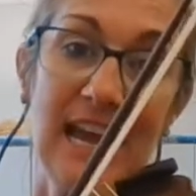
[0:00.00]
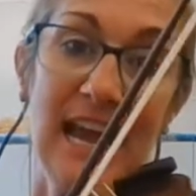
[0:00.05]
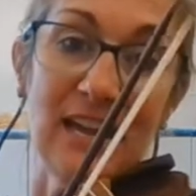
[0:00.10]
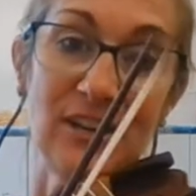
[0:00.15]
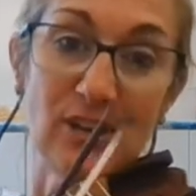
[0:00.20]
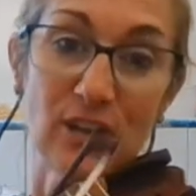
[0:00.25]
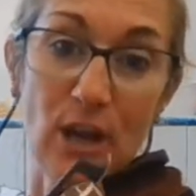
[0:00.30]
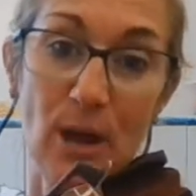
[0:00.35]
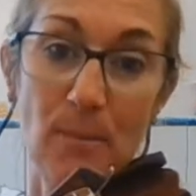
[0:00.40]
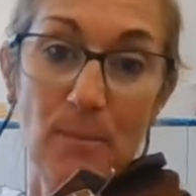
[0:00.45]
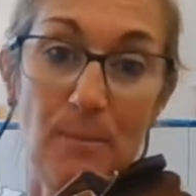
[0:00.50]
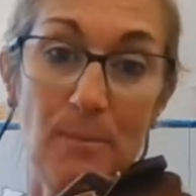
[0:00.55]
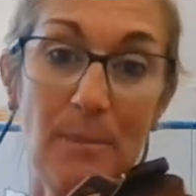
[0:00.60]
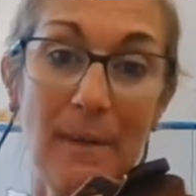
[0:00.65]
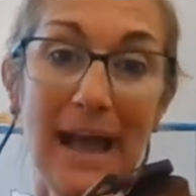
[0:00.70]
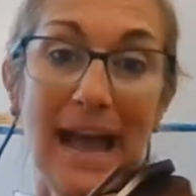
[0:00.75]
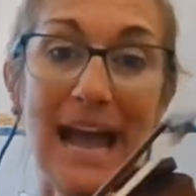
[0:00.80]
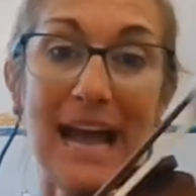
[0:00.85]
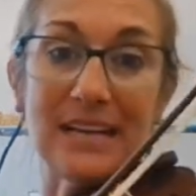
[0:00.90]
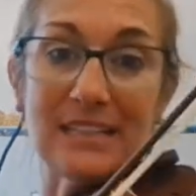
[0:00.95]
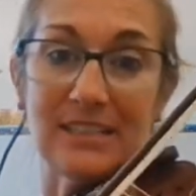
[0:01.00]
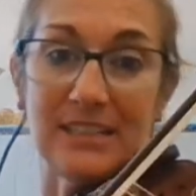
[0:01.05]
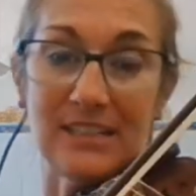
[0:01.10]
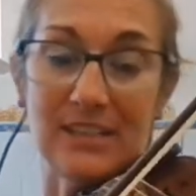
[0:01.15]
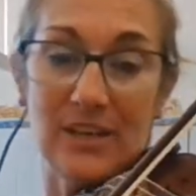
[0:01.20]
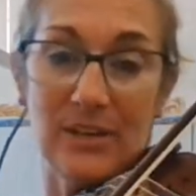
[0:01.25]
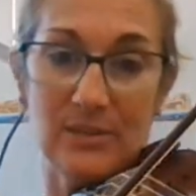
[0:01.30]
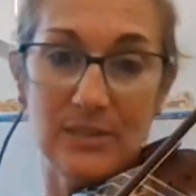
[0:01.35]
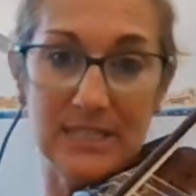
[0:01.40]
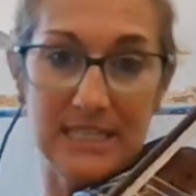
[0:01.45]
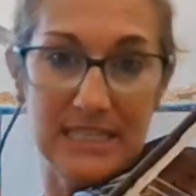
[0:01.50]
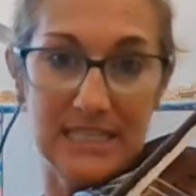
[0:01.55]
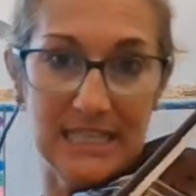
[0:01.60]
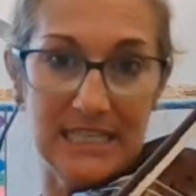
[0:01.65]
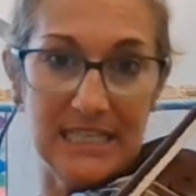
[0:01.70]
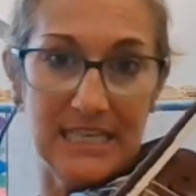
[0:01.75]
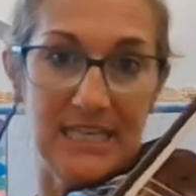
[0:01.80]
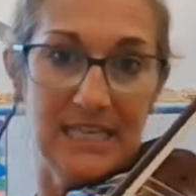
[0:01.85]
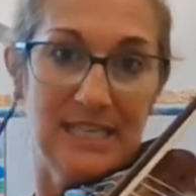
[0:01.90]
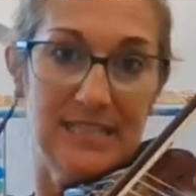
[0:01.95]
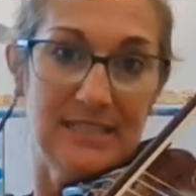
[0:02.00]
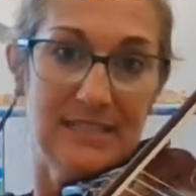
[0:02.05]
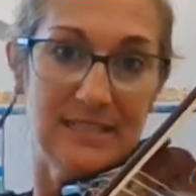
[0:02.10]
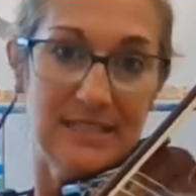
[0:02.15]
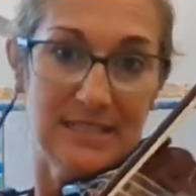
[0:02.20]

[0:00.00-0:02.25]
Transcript: And you go back to those C's.